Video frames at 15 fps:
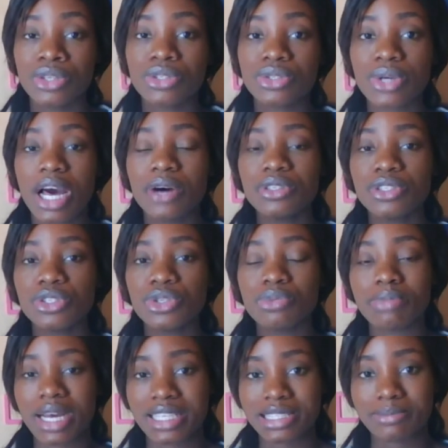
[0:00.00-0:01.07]
So how do you
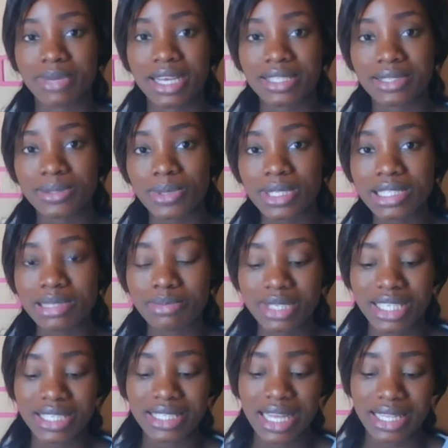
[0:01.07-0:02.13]
maximize the 20
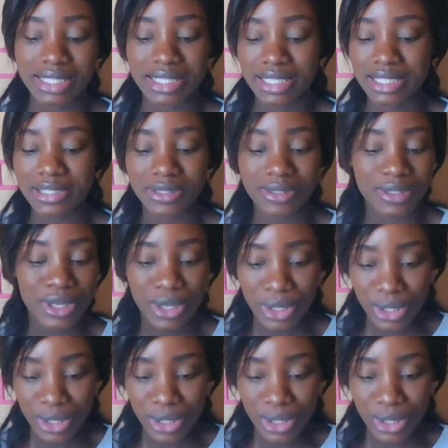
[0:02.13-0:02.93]
minutes and still